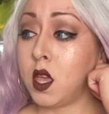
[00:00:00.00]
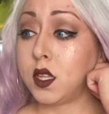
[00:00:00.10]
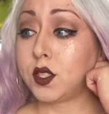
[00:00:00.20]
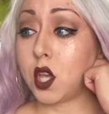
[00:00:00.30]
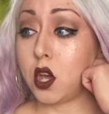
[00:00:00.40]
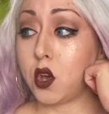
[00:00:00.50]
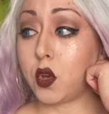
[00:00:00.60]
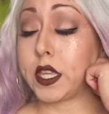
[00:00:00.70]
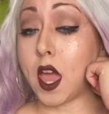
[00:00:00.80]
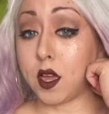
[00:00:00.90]
So
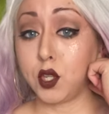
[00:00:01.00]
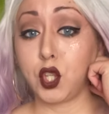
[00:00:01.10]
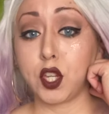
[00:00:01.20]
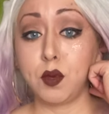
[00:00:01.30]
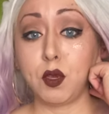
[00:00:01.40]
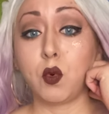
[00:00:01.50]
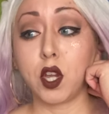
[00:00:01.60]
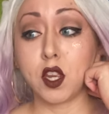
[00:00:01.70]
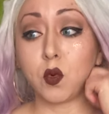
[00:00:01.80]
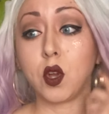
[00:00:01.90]
yeah, you're going to be
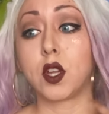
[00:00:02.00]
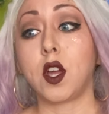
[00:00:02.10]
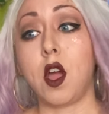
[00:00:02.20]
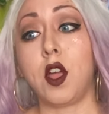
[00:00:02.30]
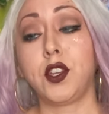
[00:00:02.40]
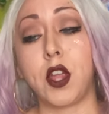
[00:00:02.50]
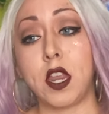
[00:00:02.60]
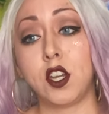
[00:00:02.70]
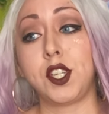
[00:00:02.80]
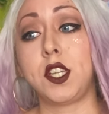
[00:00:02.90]
wanting to work on your
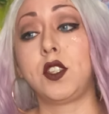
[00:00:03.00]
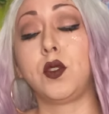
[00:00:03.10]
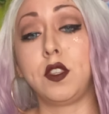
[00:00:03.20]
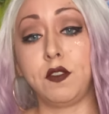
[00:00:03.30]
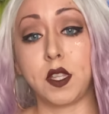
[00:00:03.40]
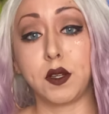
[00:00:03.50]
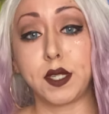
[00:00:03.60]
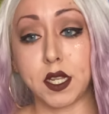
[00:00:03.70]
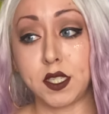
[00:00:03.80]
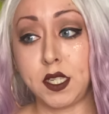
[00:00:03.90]
energy, doing the velo
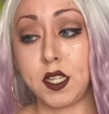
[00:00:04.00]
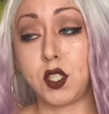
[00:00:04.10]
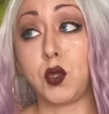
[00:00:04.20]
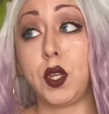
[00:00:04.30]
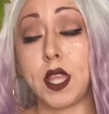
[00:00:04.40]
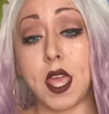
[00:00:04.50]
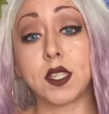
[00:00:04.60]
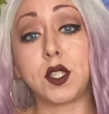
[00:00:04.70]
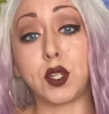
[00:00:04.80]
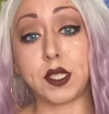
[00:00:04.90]
technique, doing the
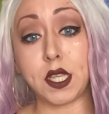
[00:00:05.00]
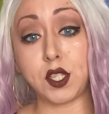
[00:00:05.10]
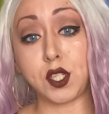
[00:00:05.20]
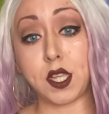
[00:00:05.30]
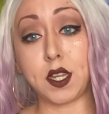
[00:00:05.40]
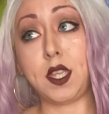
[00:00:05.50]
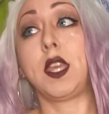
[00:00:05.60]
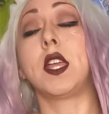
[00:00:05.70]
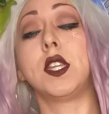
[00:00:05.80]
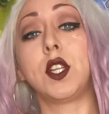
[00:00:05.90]
exteriorization technique,
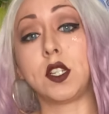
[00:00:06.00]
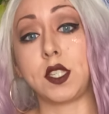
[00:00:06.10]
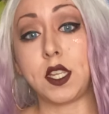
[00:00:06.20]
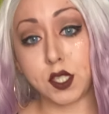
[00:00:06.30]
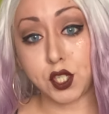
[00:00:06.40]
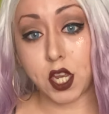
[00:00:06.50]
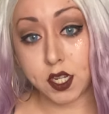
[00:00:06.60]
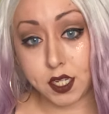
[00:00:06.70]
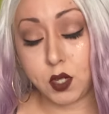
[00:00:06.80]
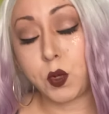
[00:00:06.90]
interiorization
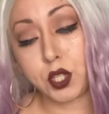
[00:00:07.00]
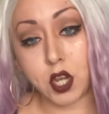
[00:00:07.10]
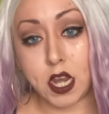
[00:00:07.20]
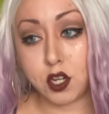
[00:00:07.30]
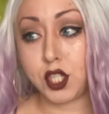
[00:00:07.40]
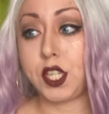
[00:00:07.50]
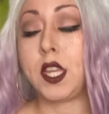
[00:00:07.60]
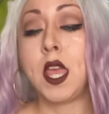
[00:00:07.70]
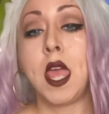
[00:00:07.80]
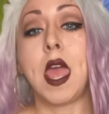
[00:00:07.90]
technique with your energy.
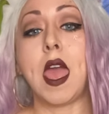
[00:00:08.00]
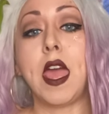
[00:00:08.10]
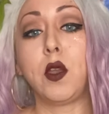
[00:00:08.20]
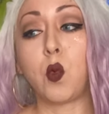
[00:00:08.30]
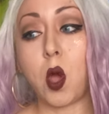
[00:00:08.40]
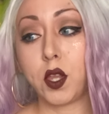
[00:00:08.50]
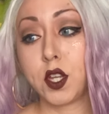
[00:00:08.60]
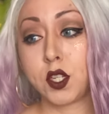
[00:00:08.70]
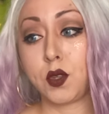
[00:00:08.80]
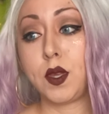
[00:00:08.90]
And while
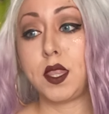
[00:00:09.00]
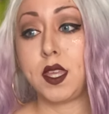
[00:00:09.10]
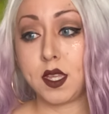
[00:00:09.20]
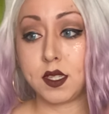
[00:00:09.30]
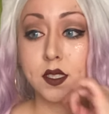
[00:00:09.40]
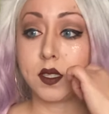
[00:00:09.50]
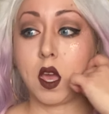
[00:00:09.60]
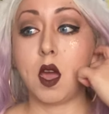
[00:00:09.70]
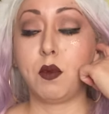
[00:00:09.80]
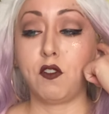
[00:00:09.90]
you're doing these
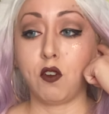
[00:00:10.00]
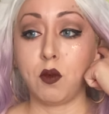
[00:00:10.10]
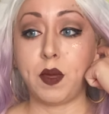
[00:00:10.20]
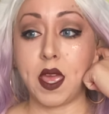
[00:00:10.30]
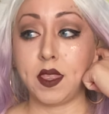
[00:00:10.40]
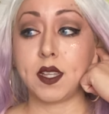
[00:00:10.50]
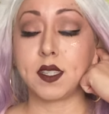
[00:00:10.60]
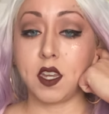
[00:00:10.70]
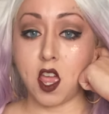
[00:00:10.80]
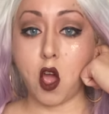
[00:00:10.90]
before bed, that's
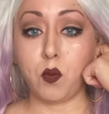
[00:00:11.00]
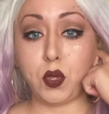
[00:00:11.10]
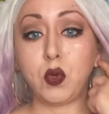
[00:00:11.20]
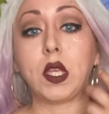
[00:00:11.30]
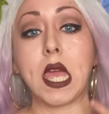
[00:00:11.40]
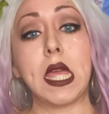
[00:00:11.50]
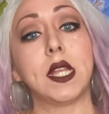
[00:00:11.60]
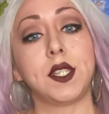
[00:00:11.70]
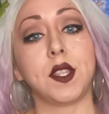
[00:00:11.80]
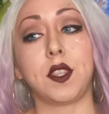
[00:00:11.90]
going to help you get
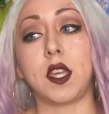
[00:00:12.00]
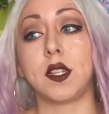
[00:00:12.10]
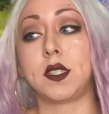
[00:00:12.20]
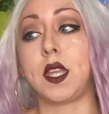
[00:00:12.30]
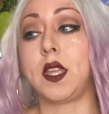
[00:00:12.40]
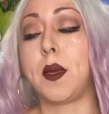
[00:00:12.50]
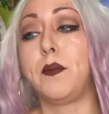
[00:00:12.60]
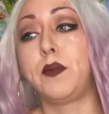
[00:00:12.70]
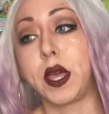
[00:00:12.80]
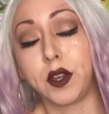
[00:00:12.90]
into the Theta State
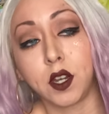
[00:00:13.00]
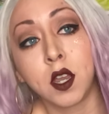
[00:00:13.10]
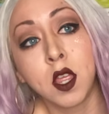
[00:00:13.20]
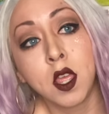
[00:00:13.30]
better.